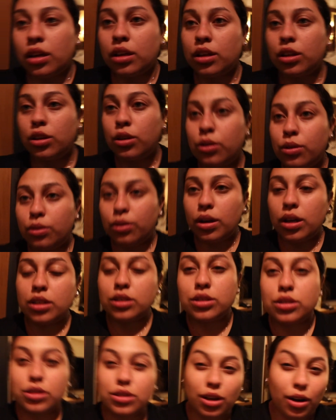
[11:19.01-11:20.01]
You
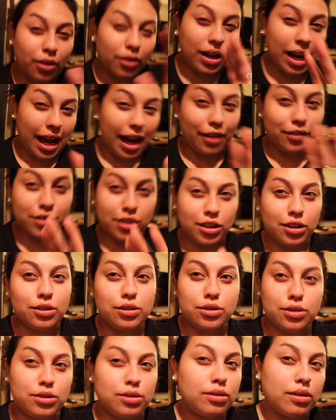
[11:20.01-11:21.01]
don't have to
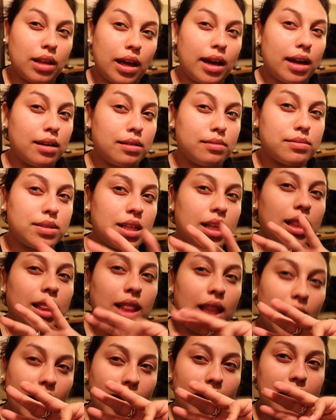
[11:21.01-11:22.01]
use 2 limes.
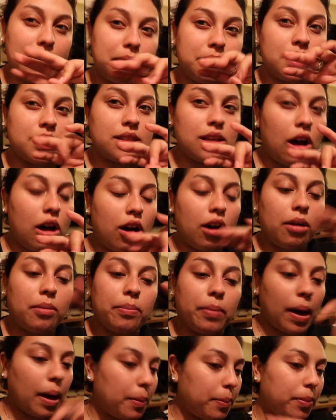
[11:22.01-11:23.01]
Lime, salt,
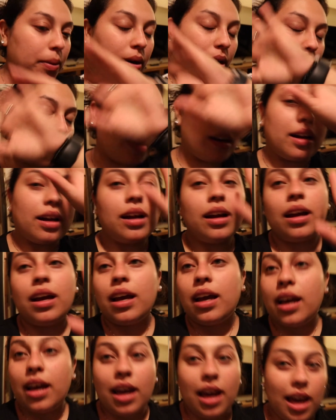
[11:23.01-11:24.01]
pepper,
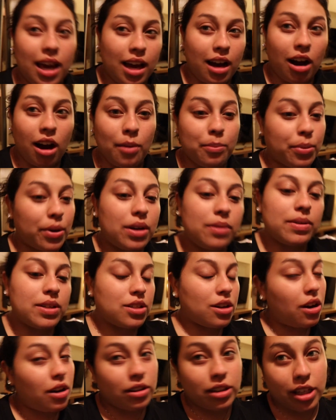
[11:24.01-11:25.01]
pretty much
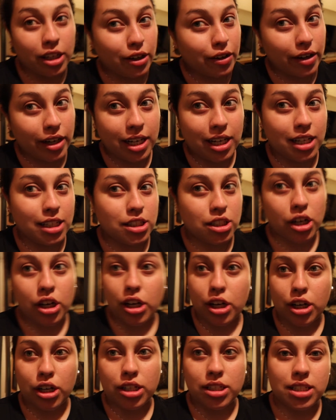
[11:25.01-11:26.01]
all the ingredients
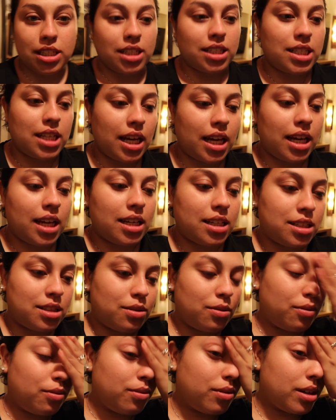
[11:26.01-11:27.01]
are to taste.
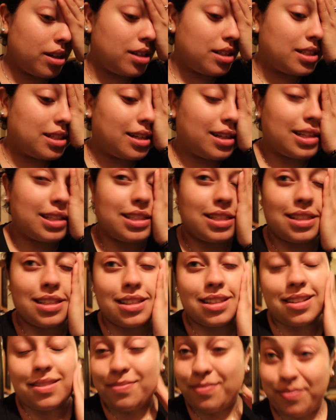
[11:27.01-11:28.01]
We're just
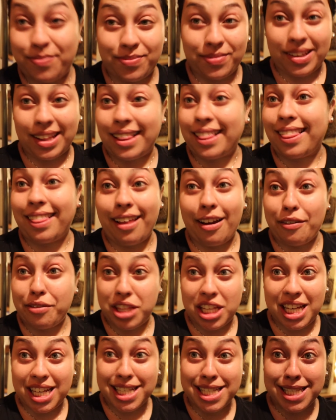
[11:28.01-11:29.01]
love
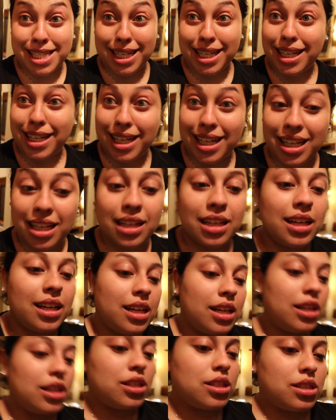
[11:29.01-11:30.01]
the acidity,
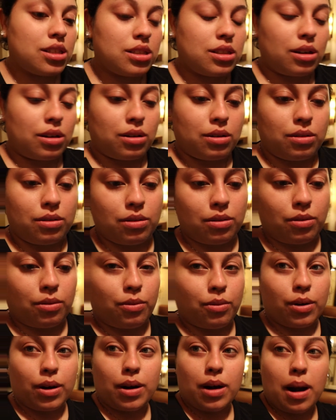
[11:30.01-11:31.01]
so
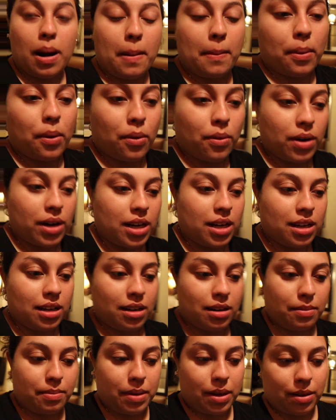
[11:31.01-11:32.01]
we're pretty good
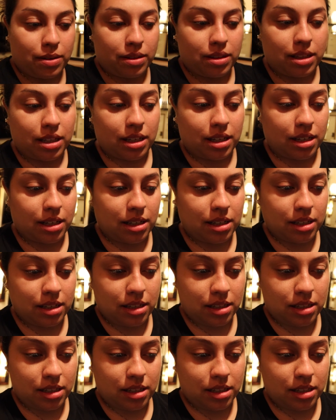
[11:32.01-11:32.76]
about that.